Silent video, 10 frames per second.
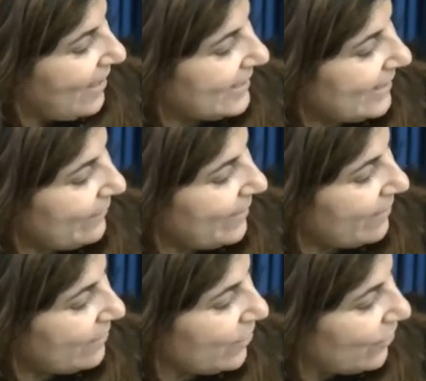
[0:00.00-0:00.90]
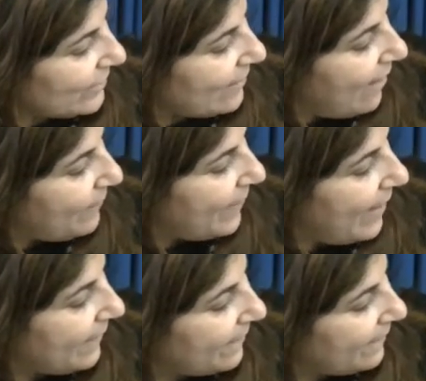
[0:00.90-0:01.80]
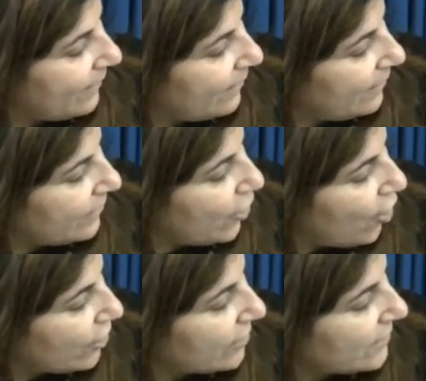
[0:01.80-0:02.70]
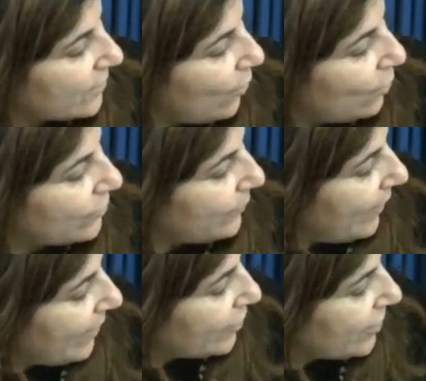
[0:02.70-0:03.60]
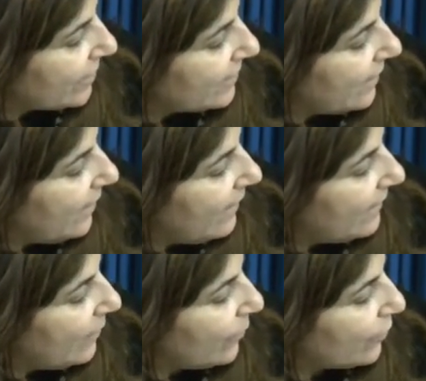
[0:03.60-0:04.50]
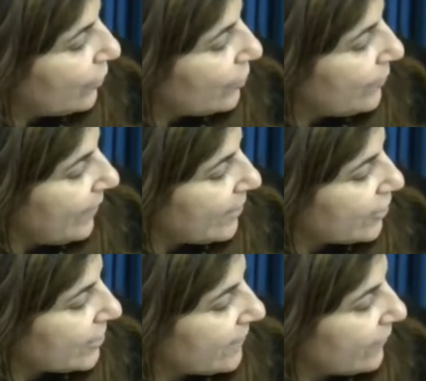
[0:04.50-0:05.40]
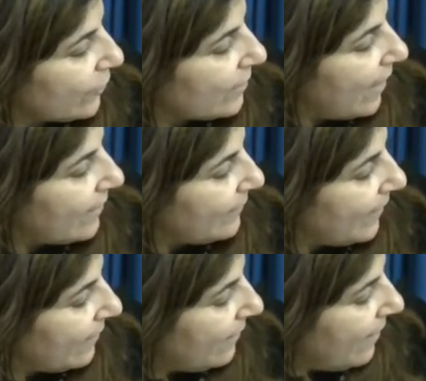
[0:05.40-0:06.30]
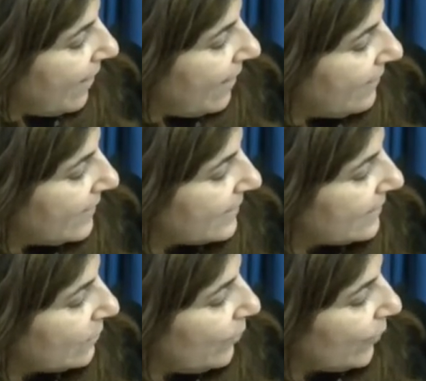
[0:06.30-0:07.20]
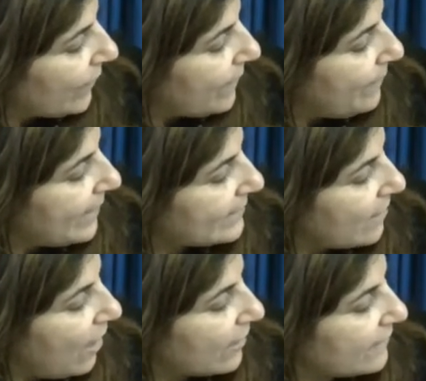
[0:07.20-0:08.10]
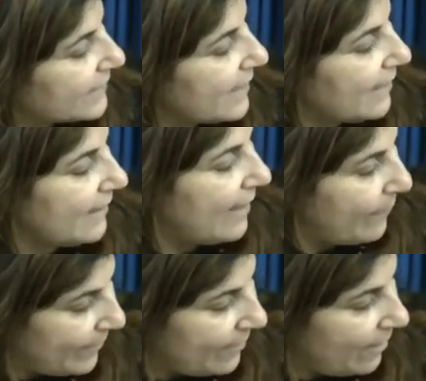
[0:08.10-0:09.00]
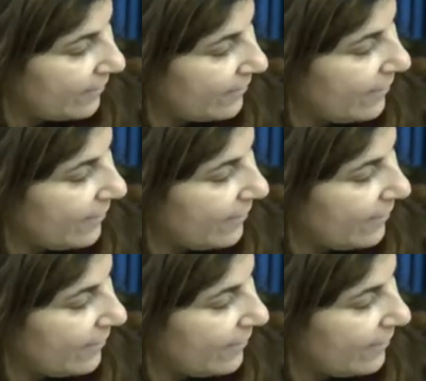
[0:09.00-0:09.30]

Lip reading: Samir looked up at the gnarled old branches. They were good branches for climbing, and they still bore the best olives in Lebanon.